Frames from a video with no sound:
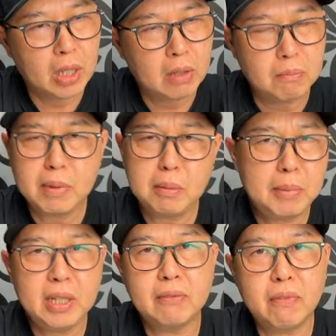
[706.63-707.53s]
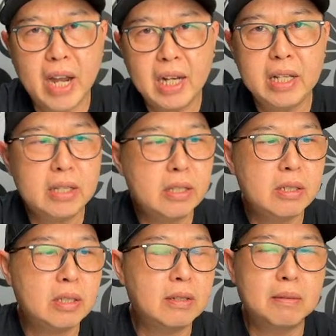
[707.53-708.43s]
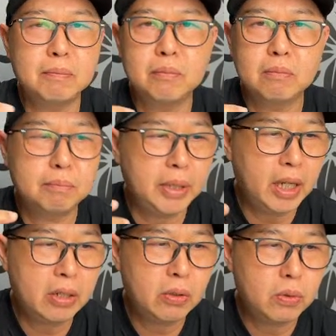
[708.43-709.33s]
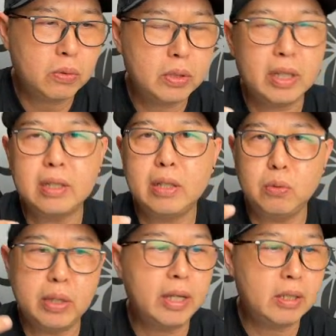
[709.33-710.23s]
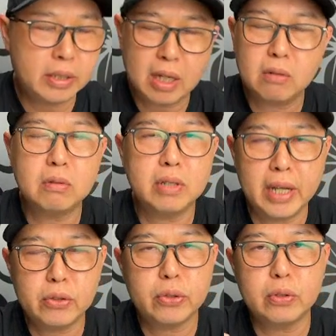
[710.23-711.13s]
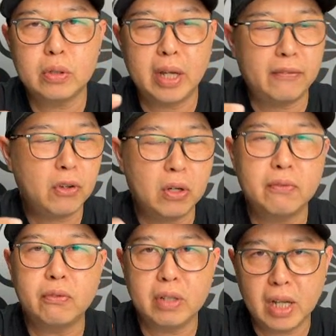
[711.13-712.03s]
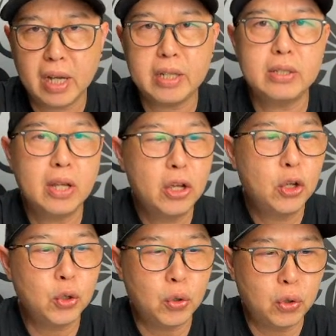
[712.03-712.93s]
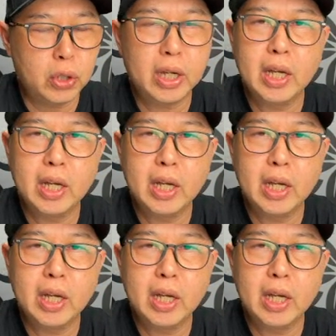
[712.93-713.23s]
maybe the violins, the pianos, they sound natural and got nice, good,